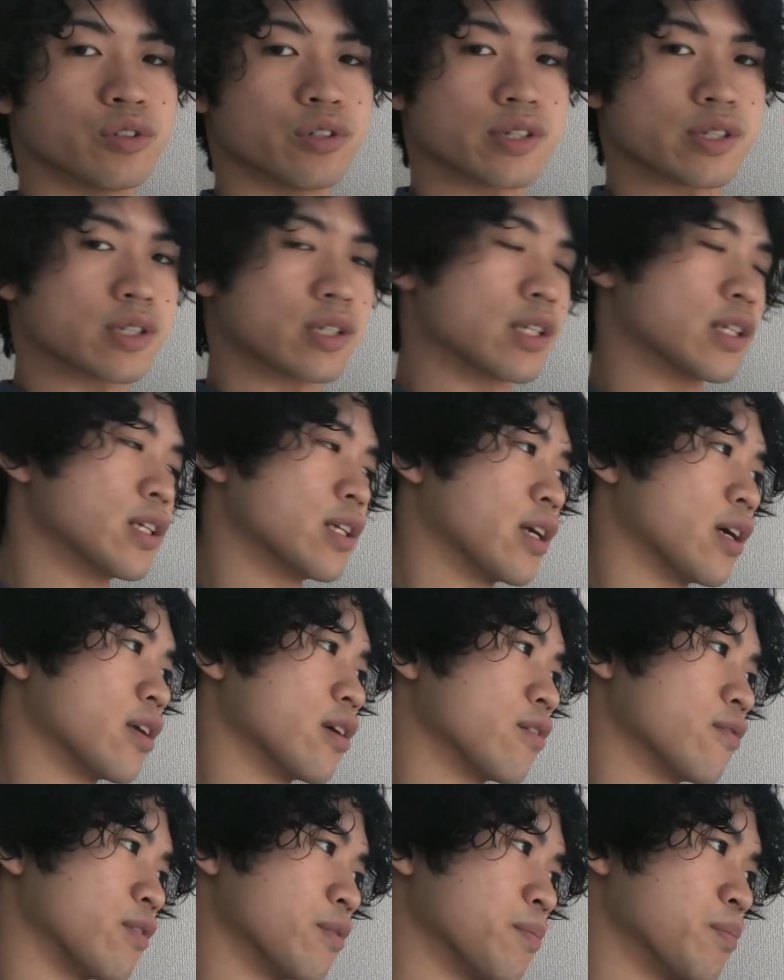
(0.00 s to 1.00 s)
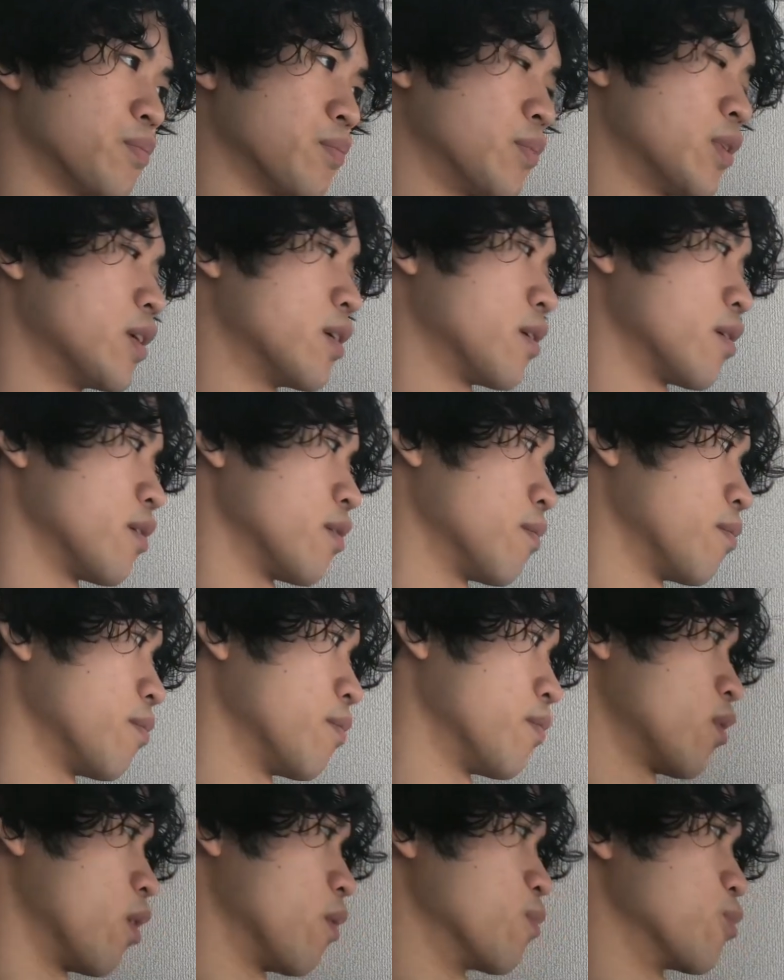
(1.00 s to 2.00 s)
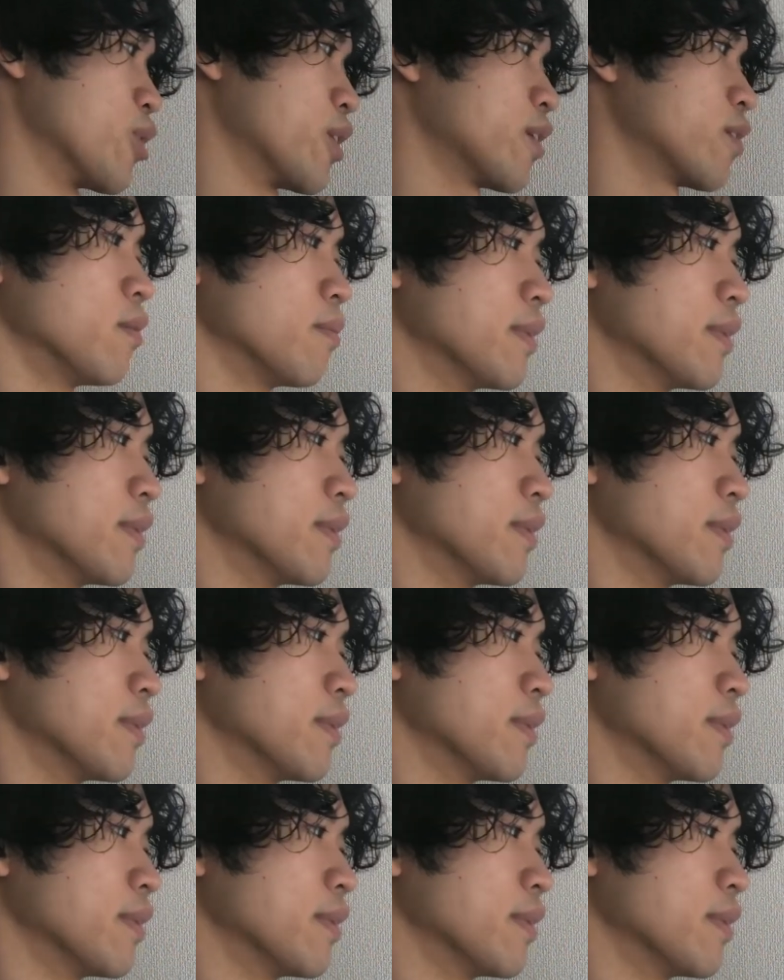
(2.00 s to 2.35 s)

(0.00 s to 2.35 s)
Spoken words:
is an indicator of an object.